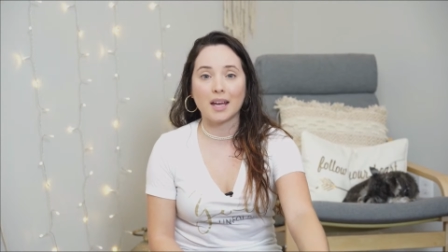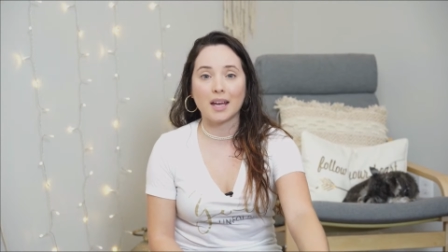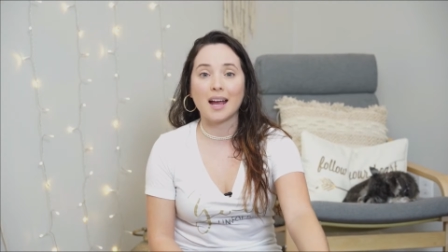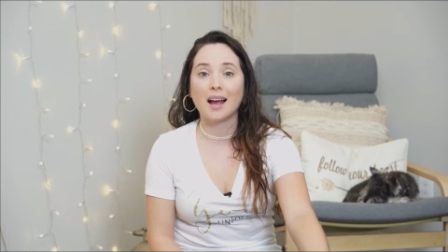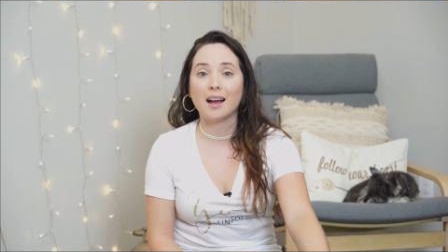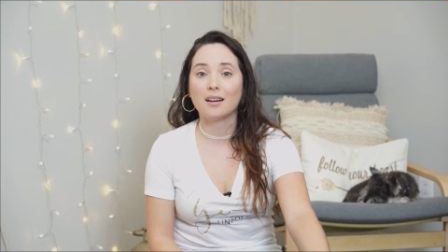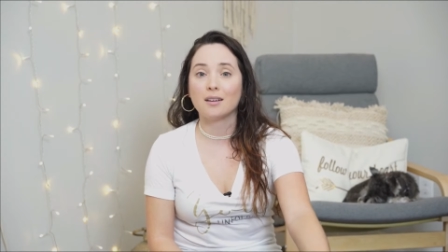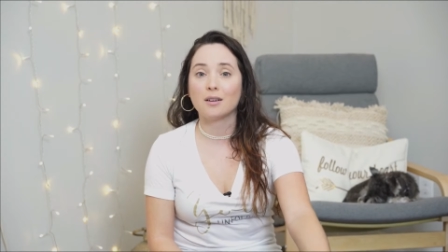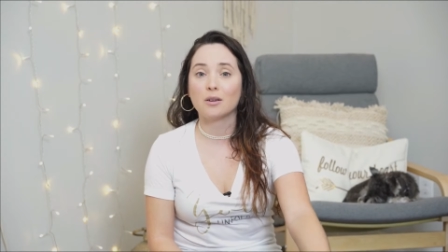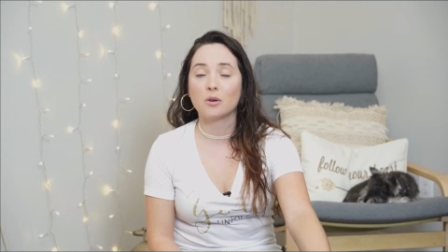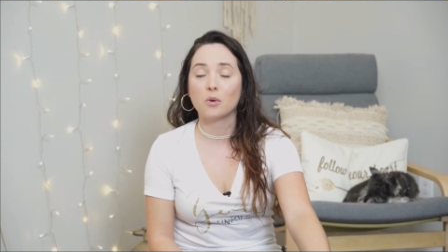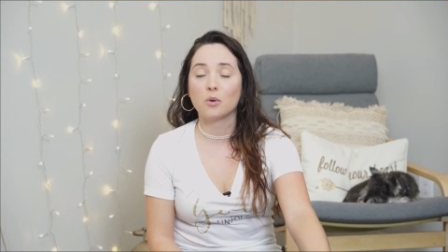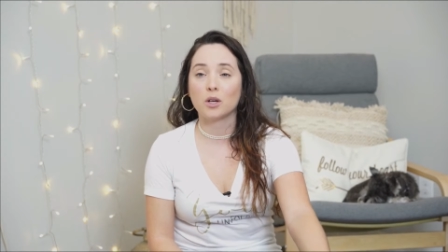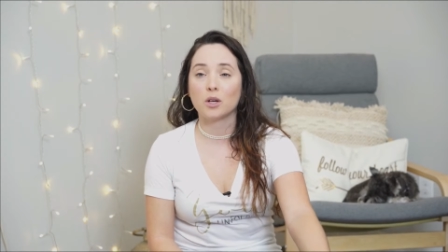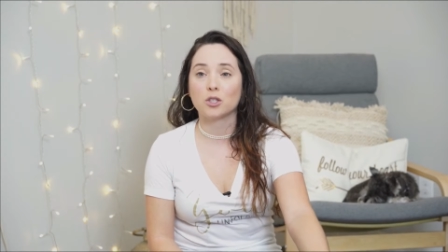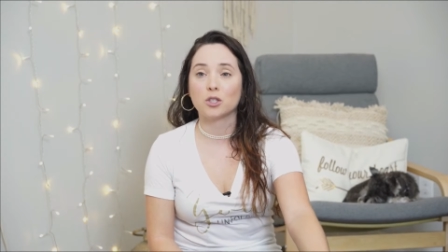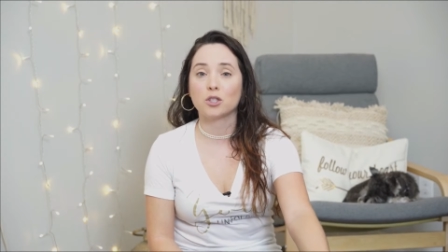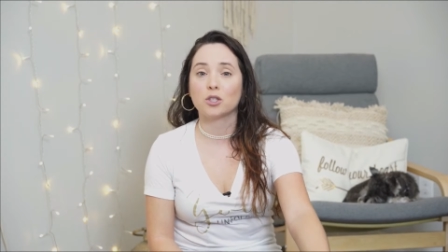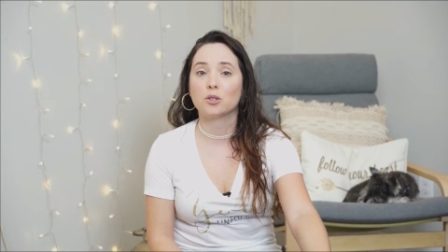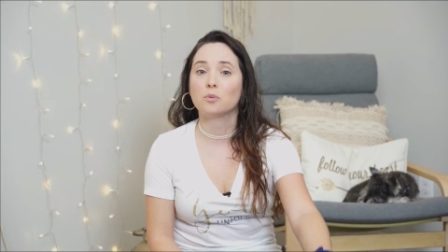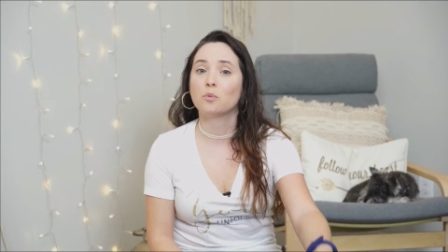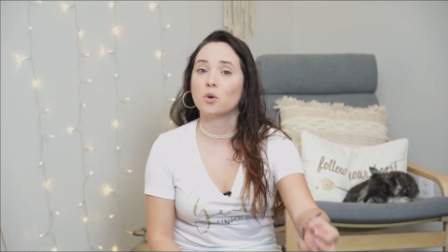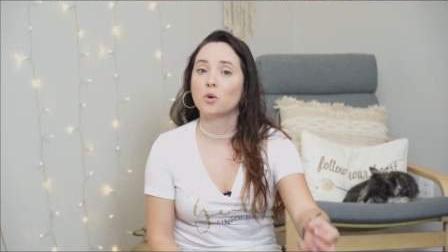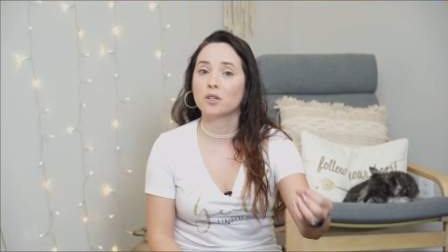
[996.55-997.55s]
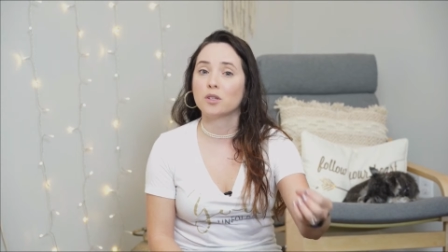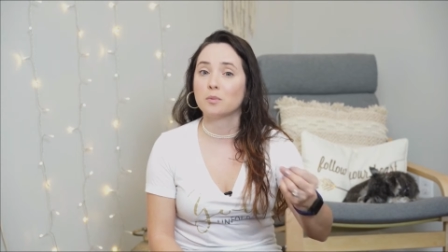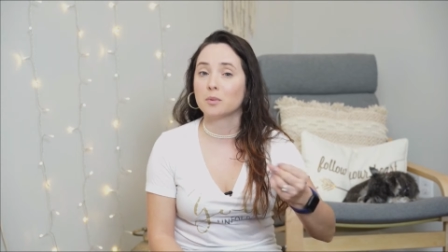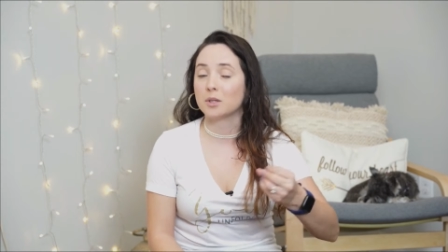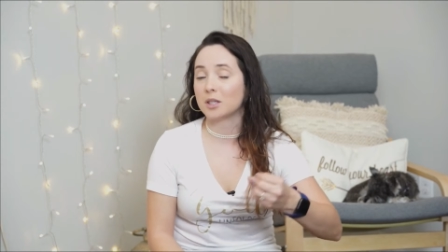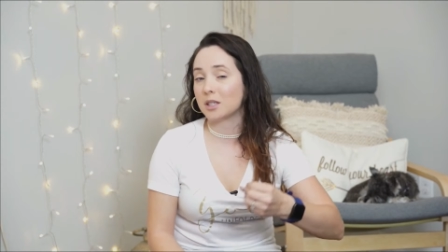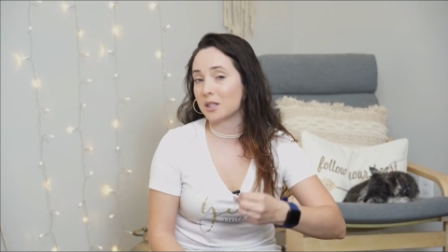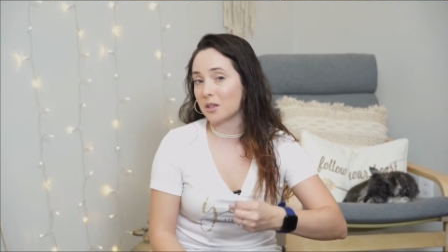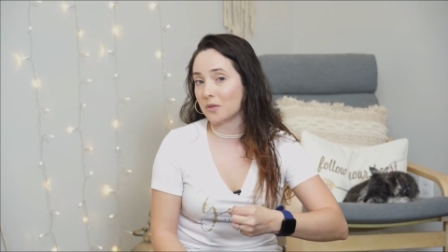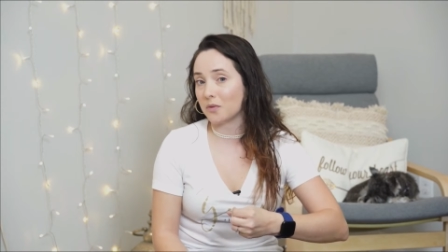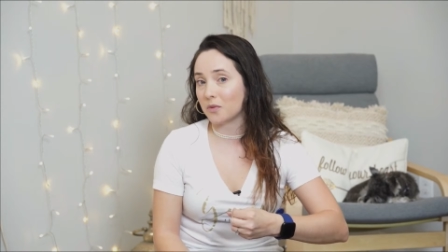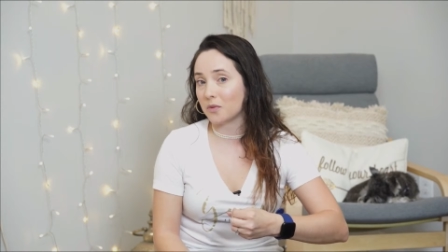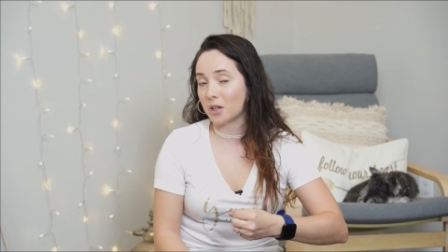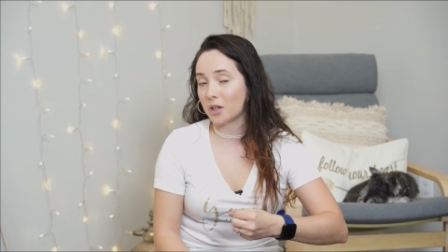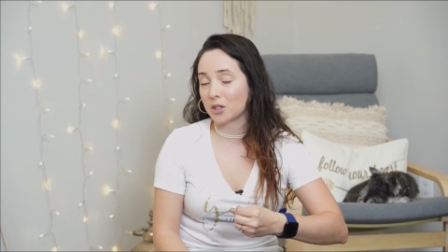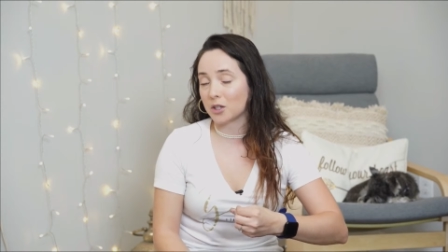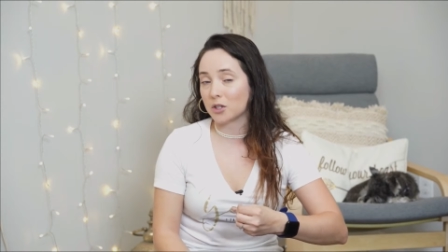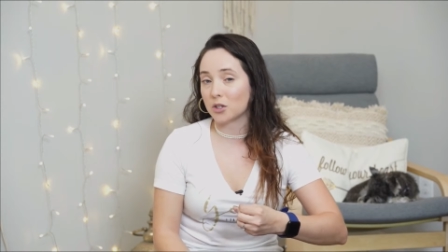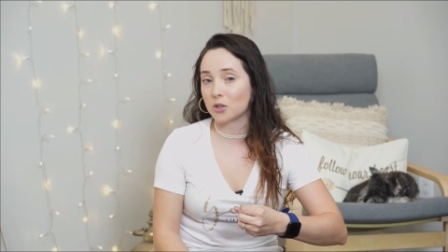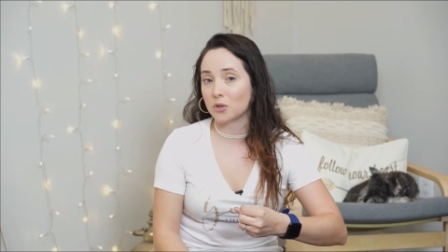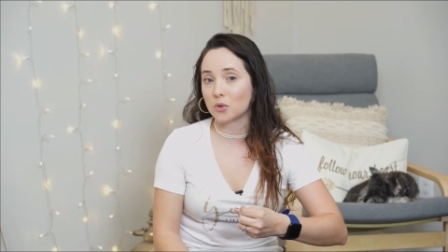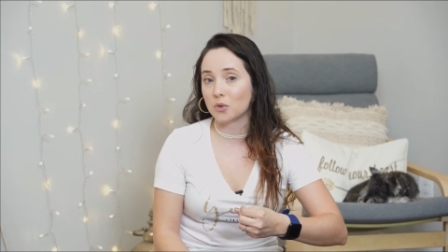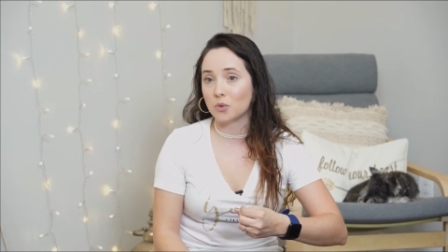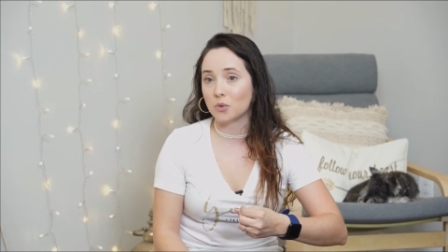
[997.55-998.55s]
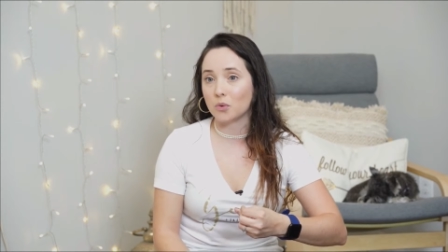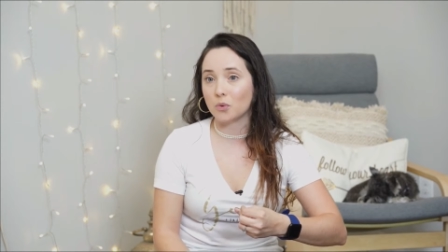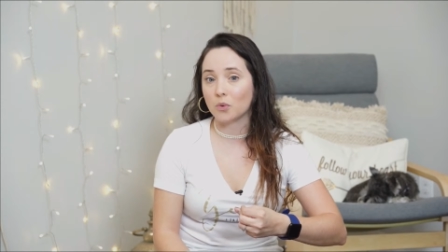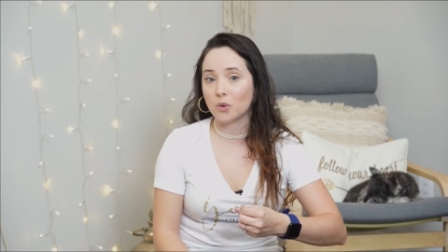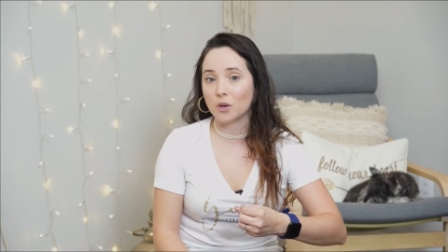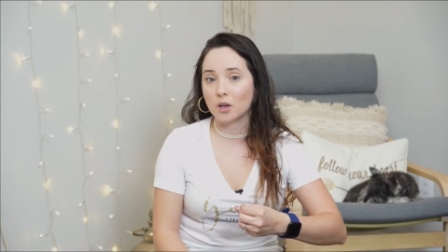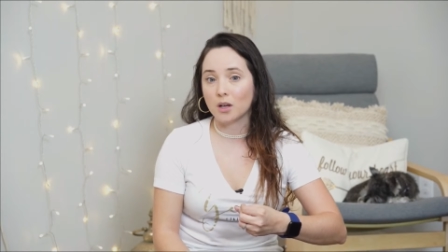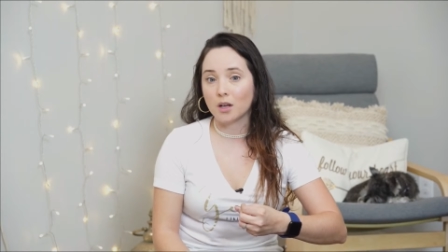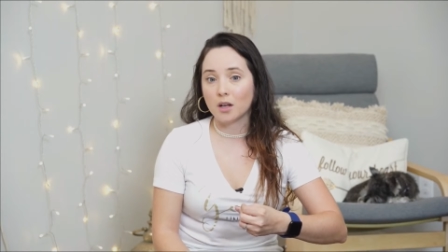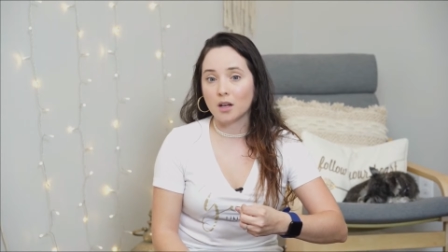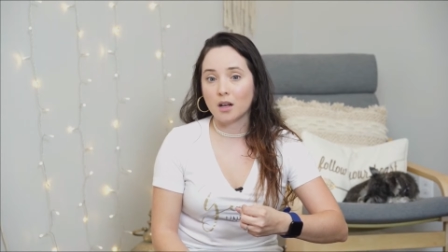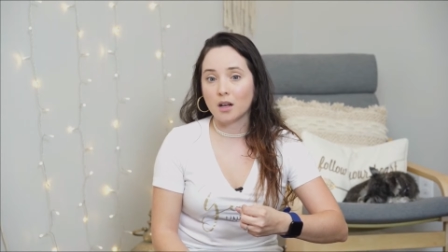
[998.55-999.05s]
they had a question more specific to